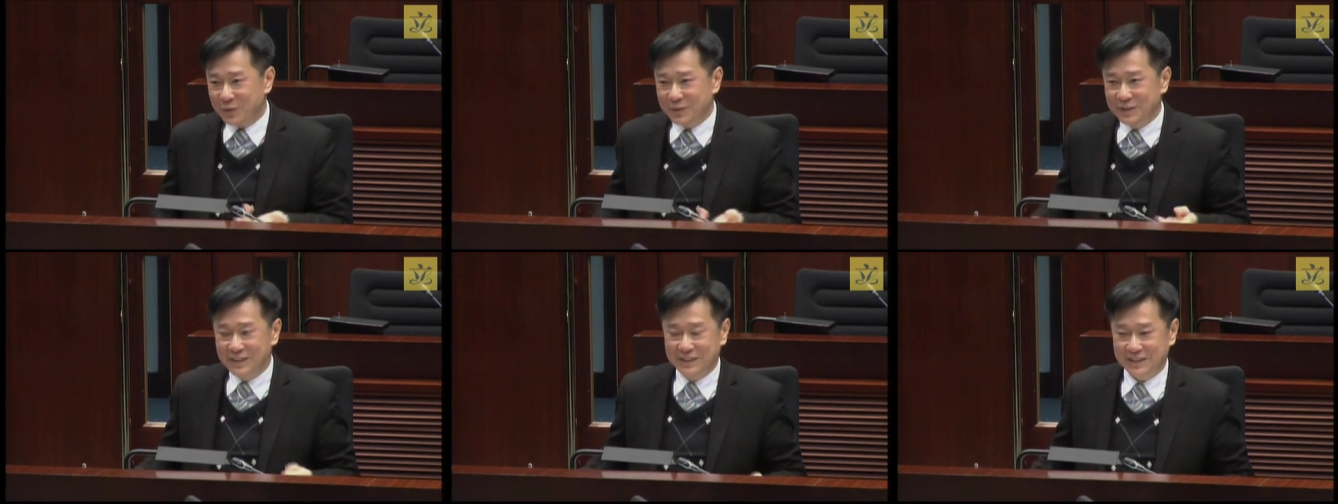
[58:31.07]

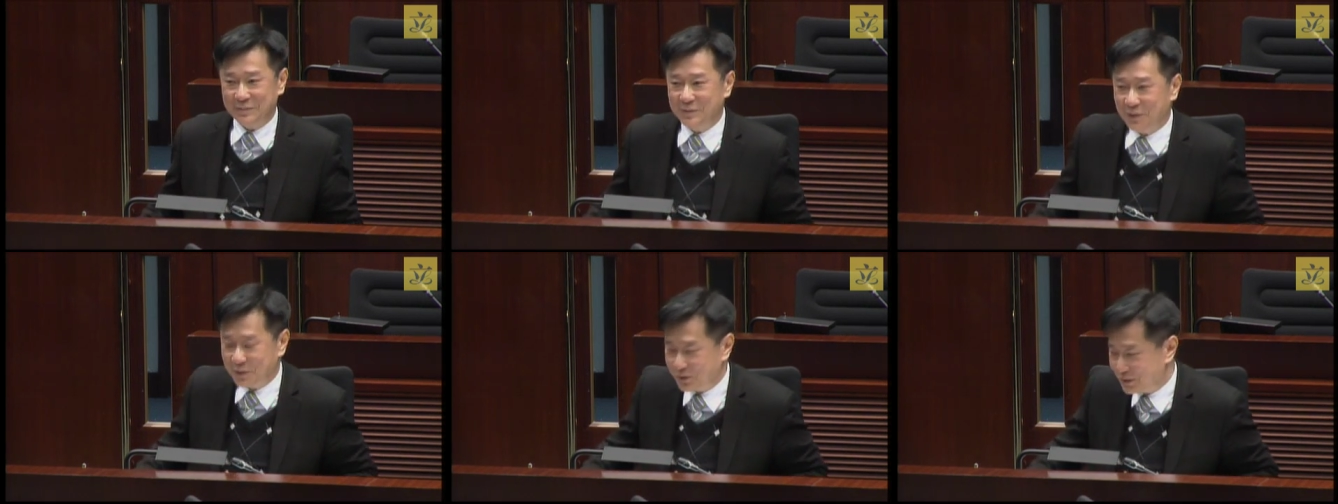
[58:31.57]
if
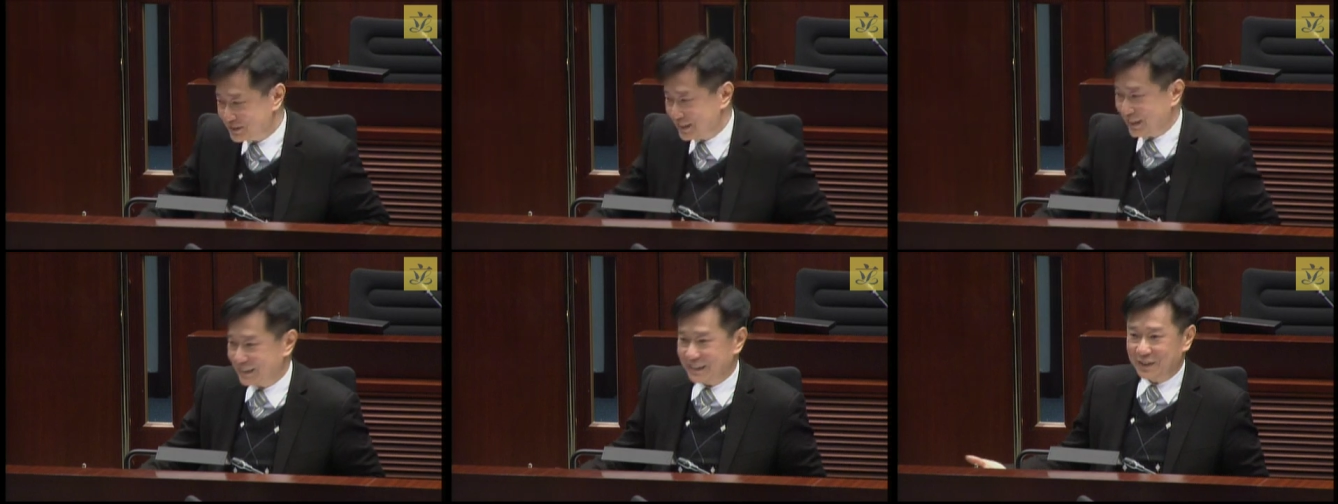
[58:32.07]
it's
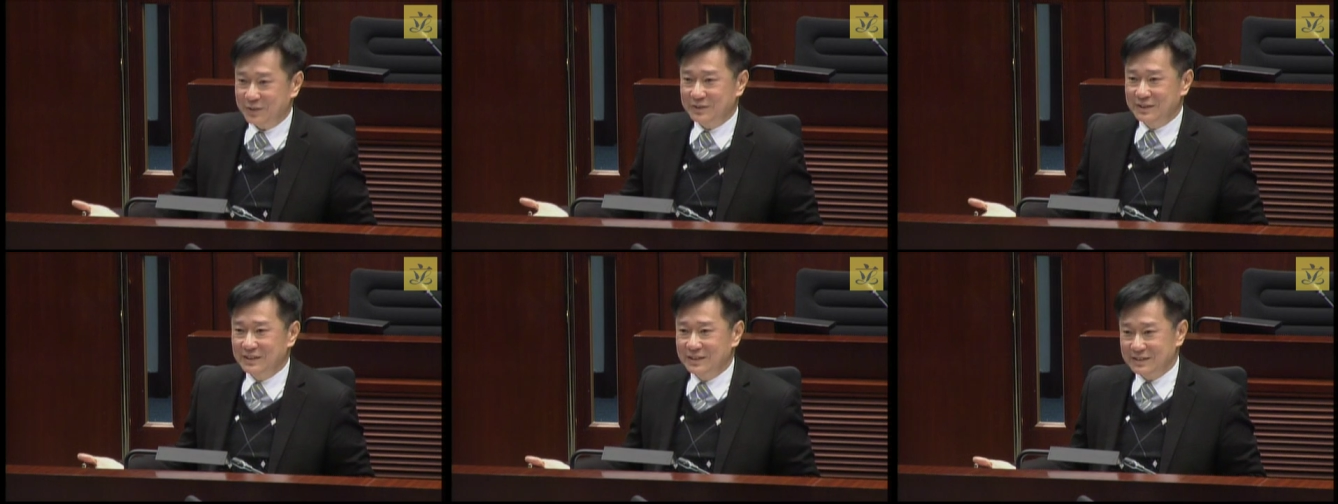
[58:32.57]

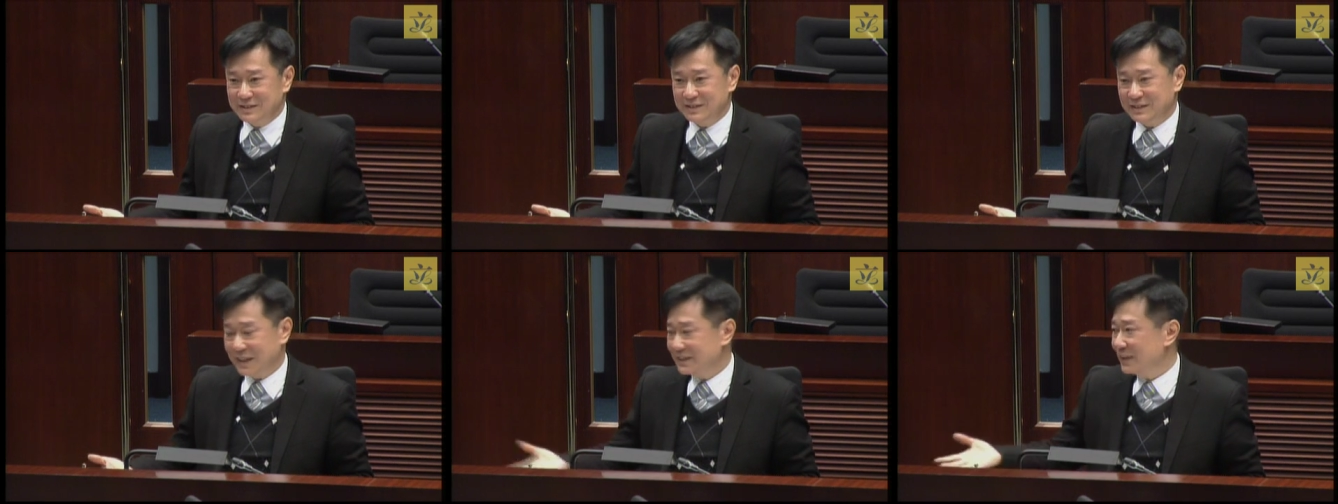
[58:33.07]
somewhere with
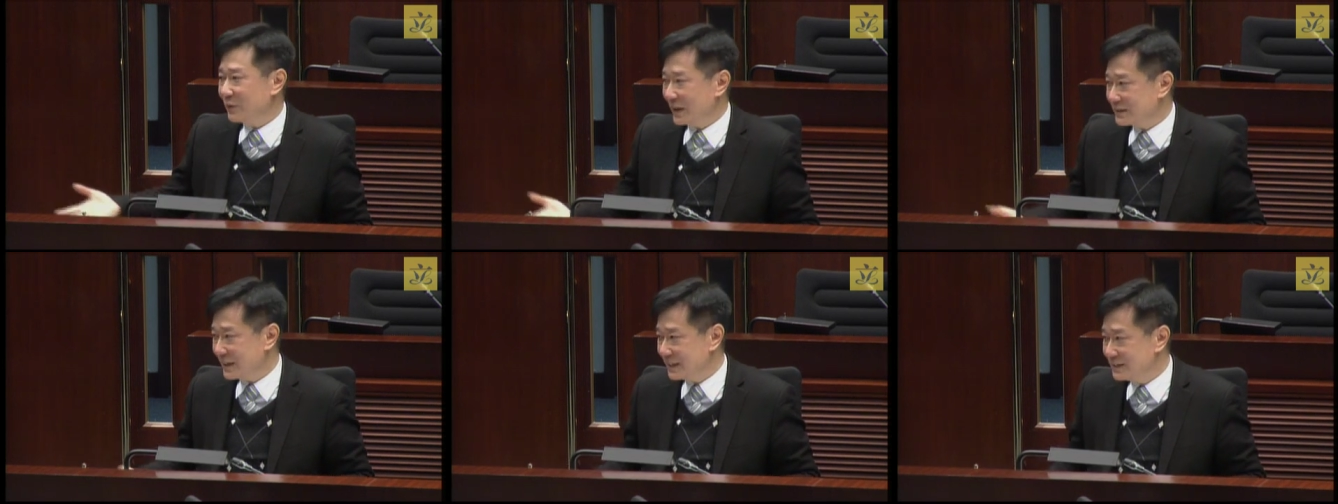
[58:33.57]

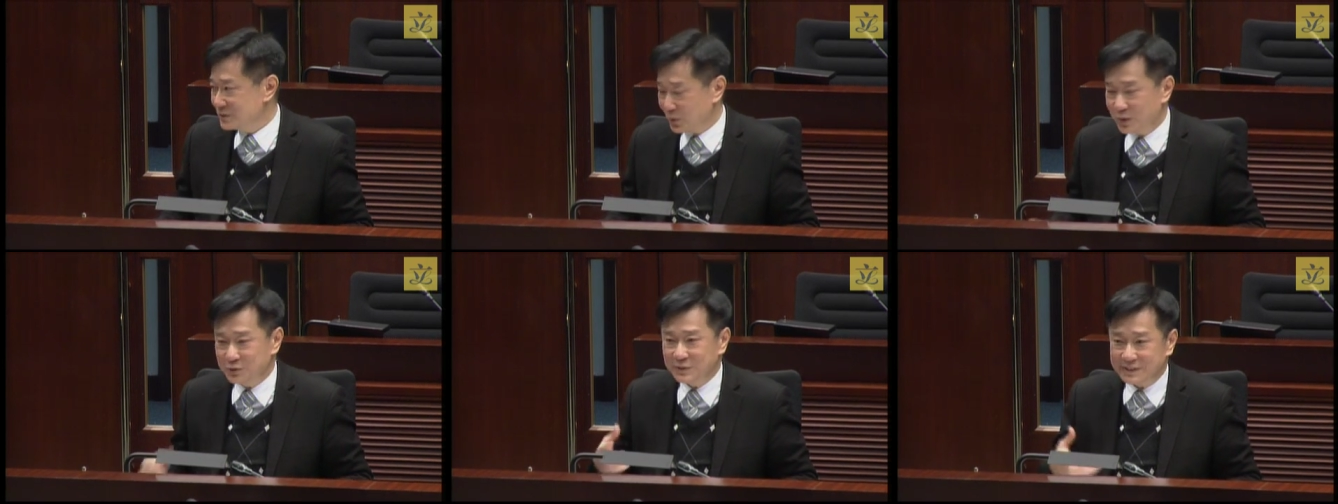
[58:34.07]
a
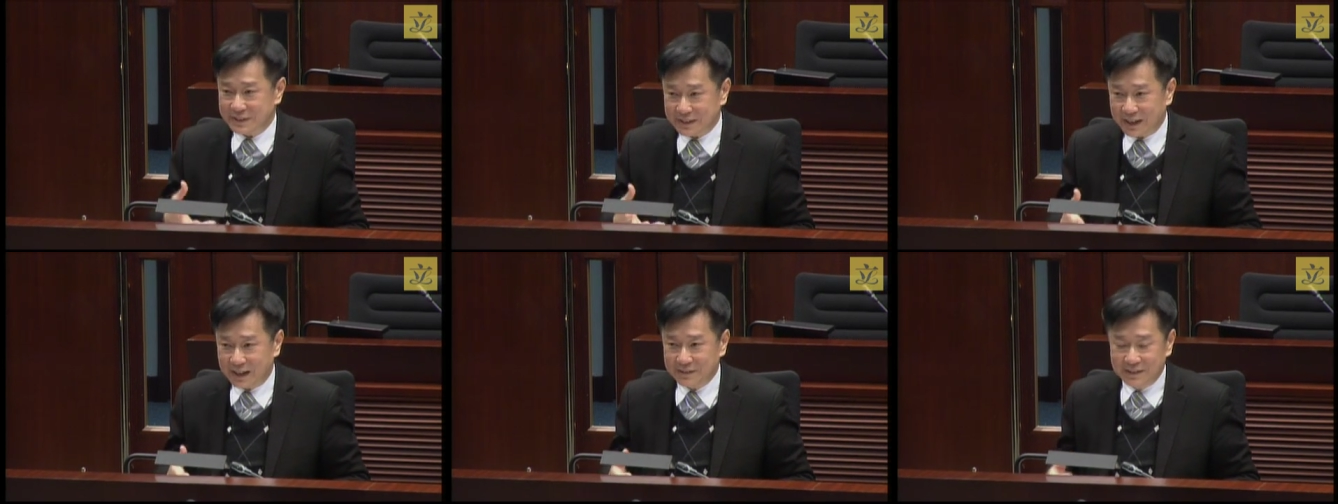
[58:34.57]
lower
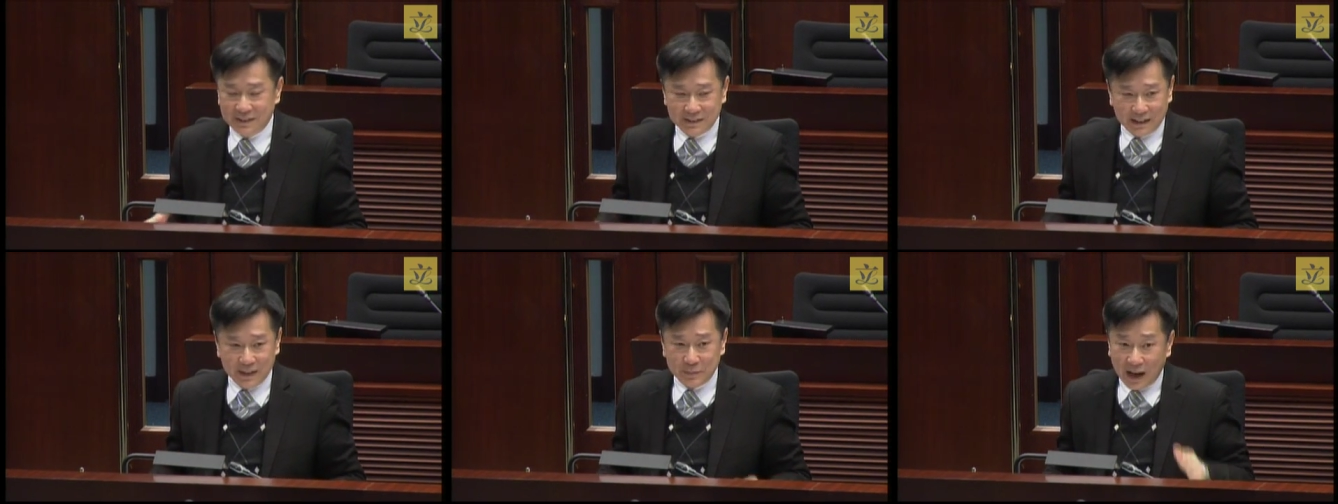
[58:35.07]

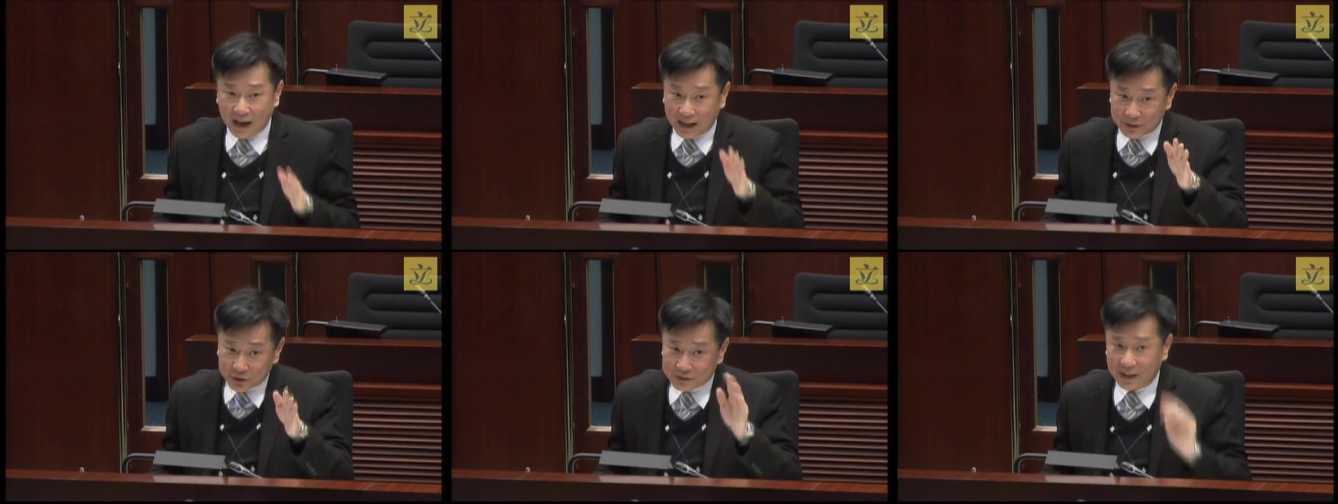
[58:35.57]
redevelopment
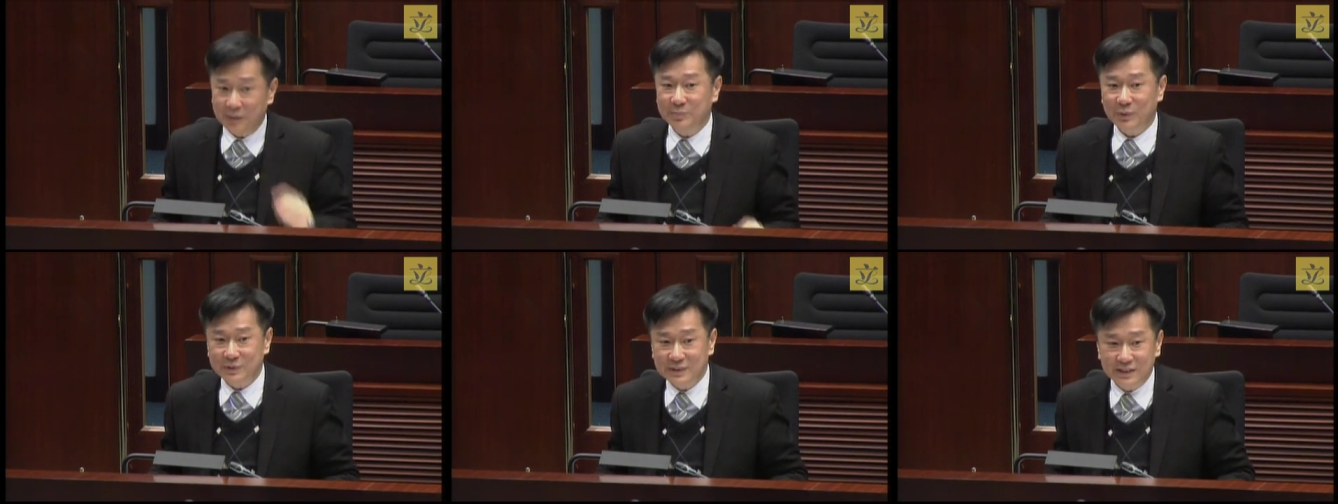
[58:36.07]
potential,
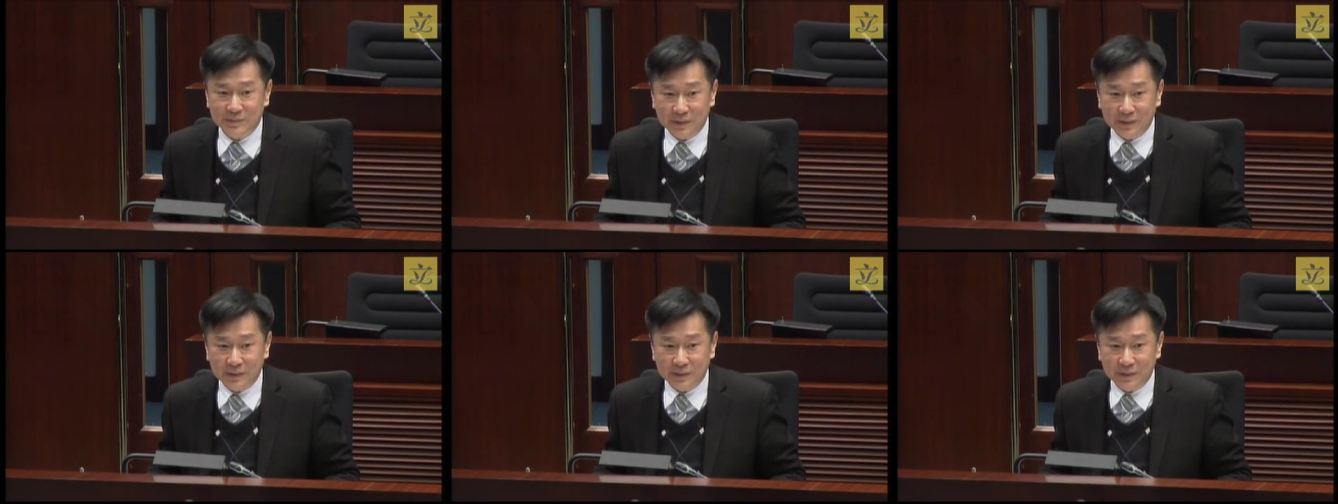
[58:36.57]
then